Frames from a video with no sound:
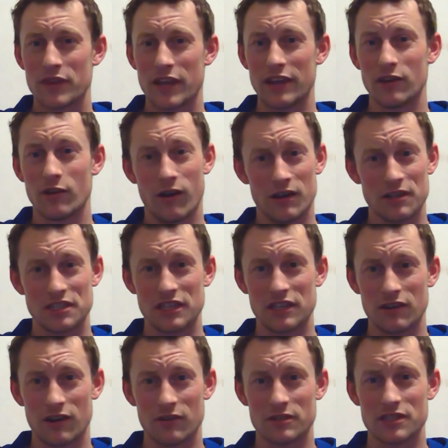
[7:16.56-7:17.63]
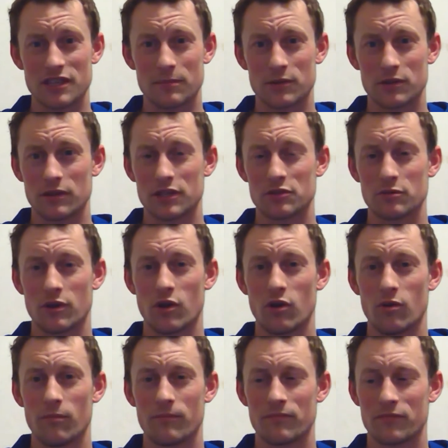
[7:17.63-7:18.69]
a non-TR receptacle into a
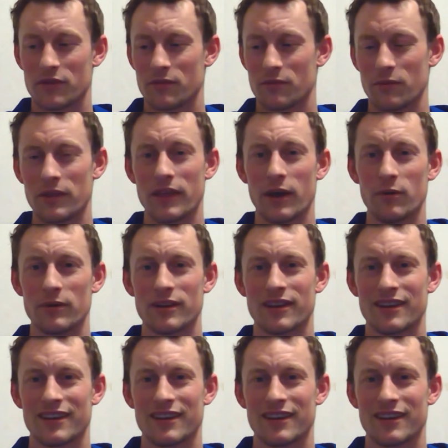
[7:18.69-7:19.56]
home without